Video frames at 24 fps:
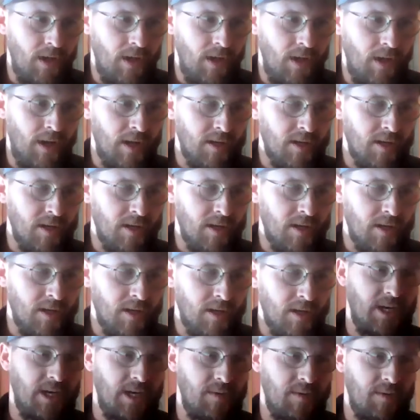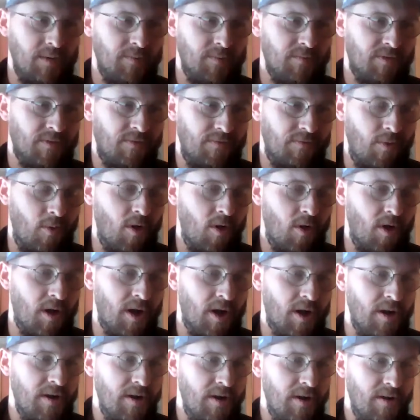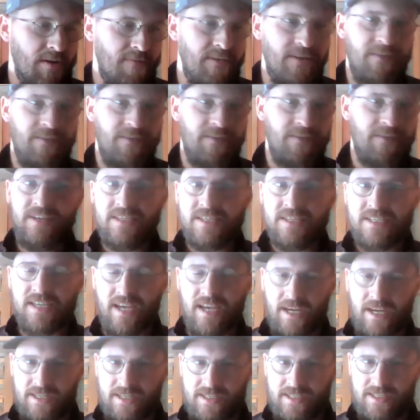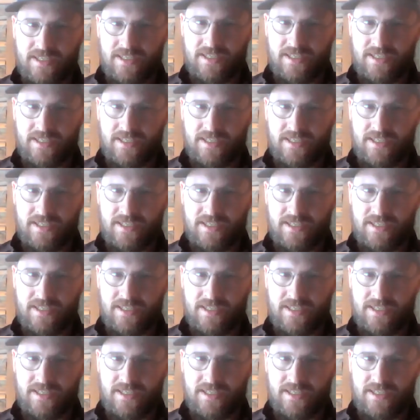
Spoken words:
and I sold it to him for $456.